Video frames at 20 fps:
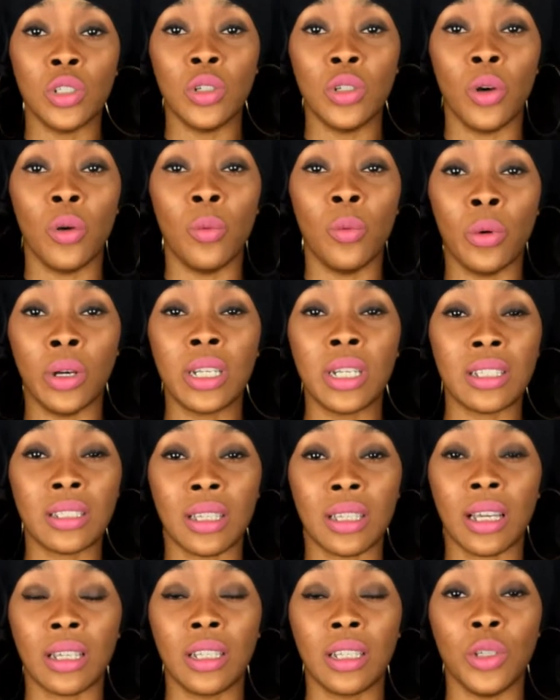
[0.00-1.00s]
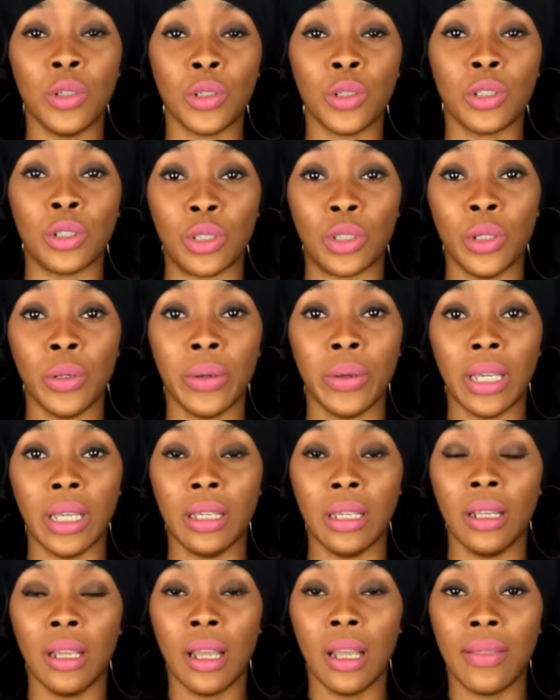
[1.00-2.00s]
know what exactly you're
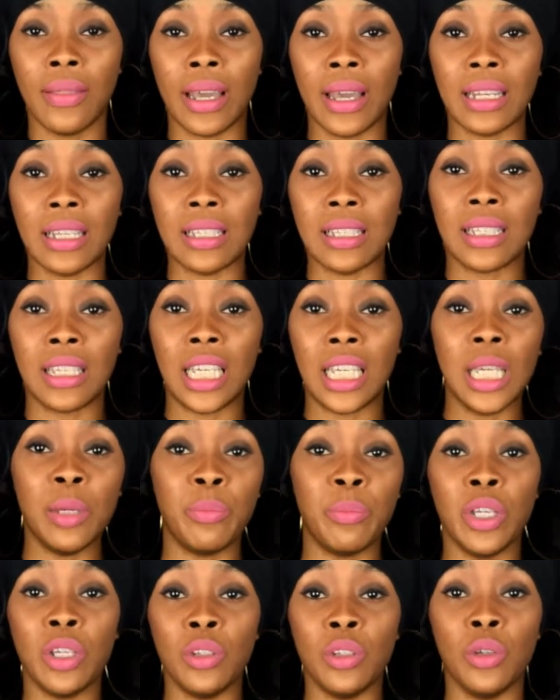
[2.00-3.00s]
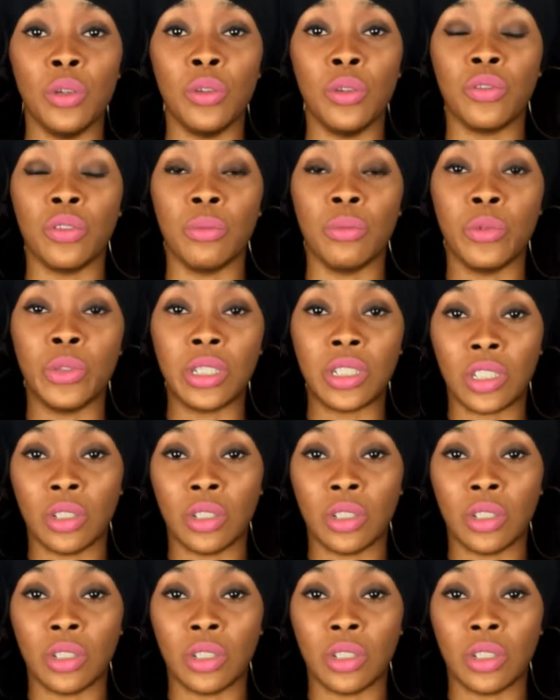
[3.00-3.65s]
doing that is keeping you from